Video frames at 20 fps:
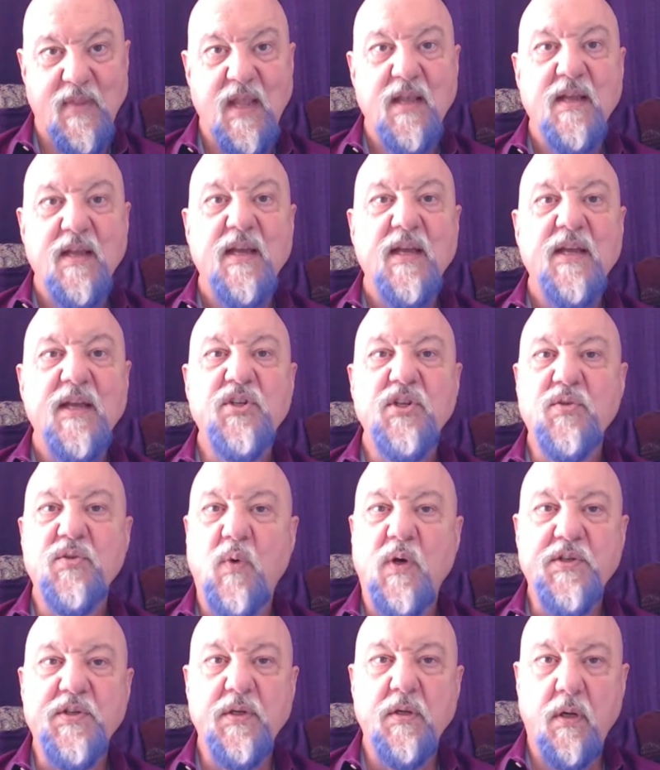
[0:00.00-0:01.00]
It just
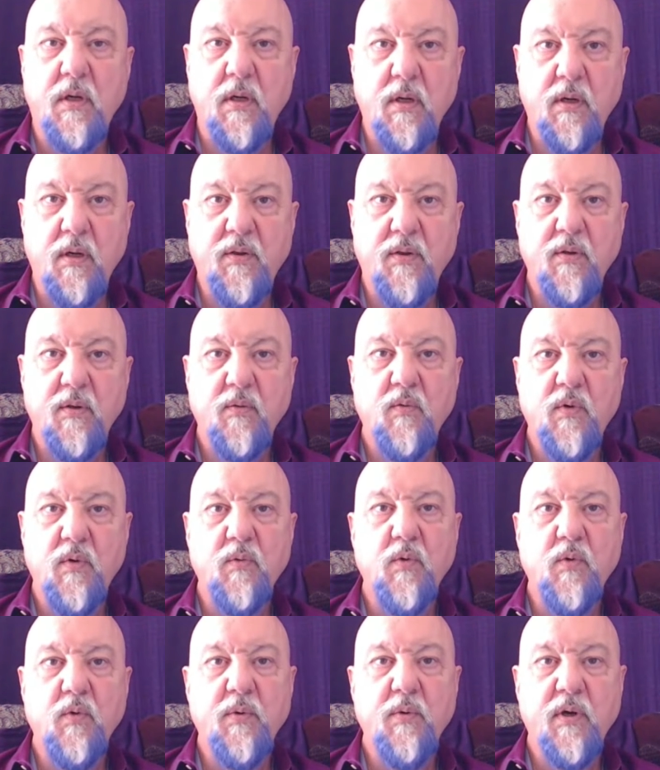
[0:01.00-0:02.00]
wasn't Earth when
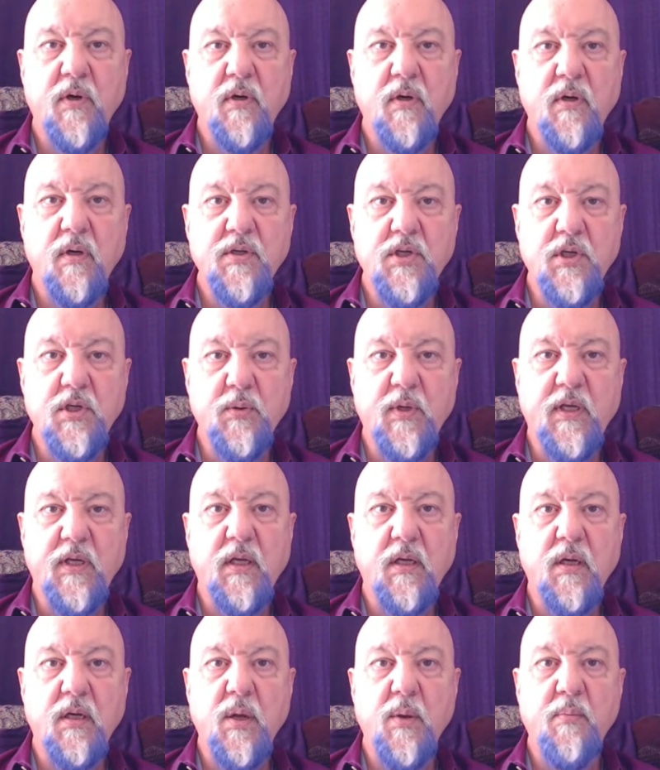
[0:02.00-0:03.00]
we were doing
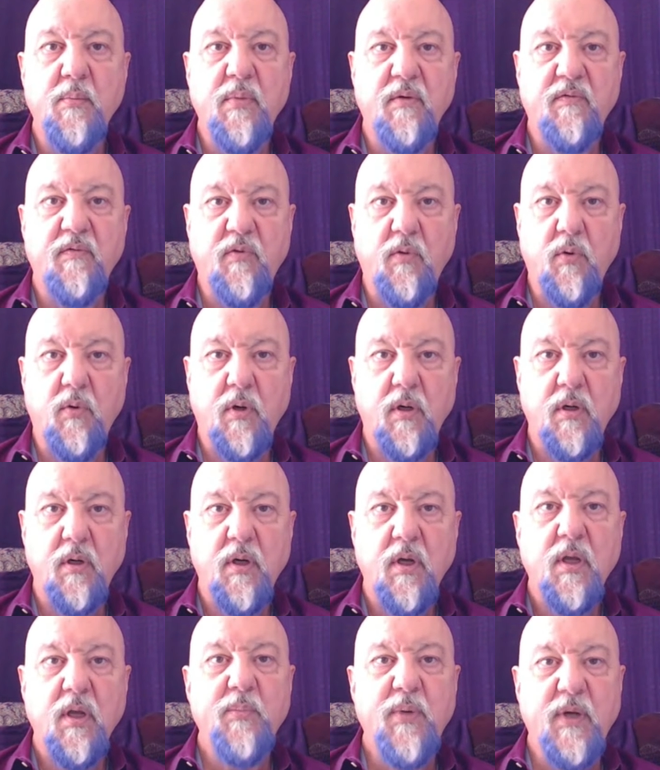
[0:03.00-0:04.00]
it before,
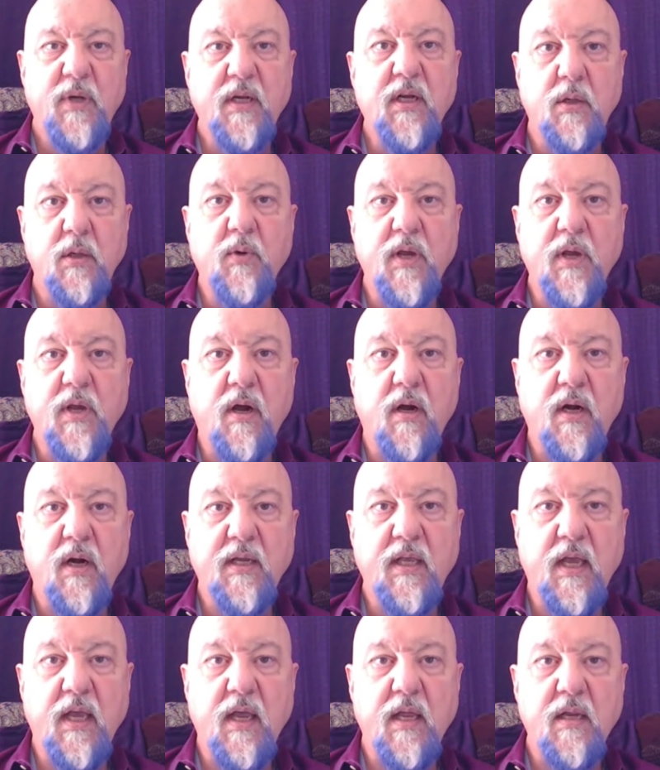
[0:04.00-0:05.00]
but here we are
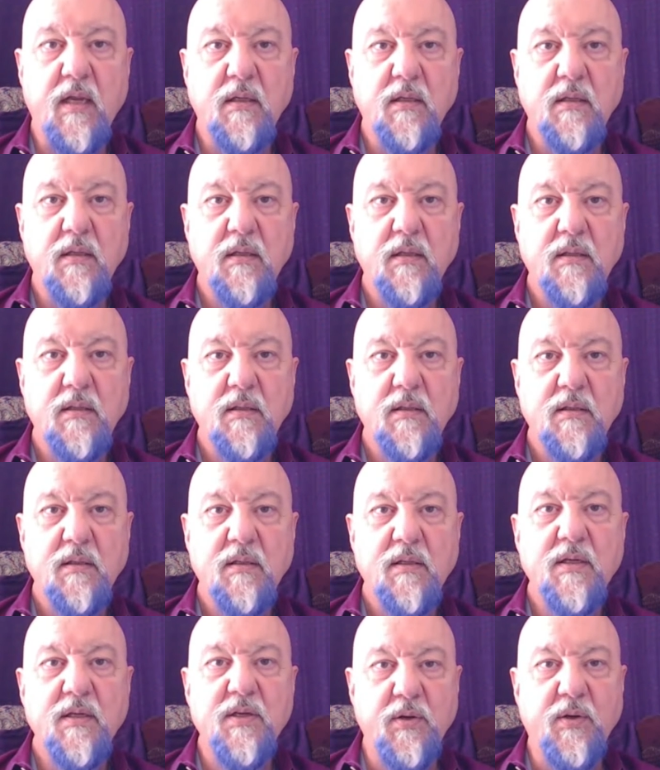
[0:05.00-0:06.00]
again,
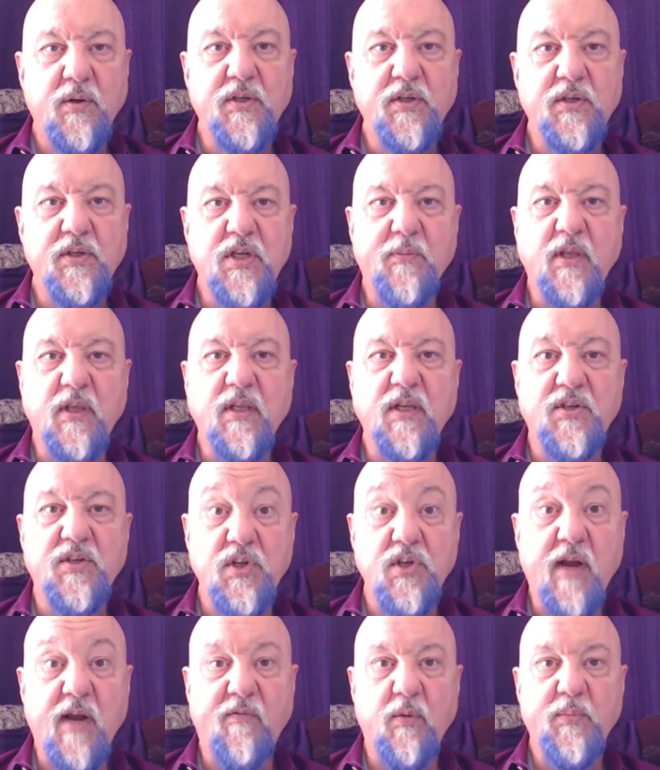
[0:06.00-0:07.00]
doing something that's
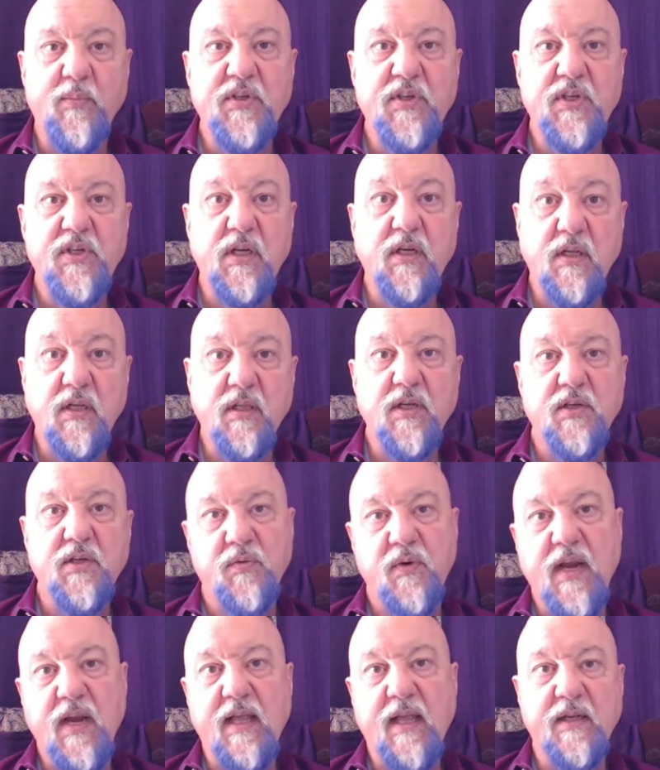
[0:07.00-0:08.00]
never been seen in this
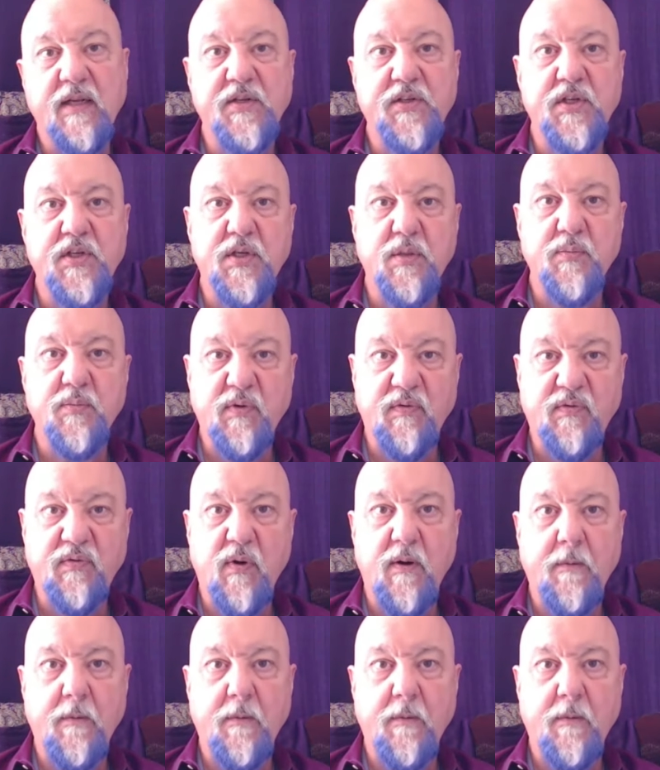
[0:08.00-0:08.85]
reality system before.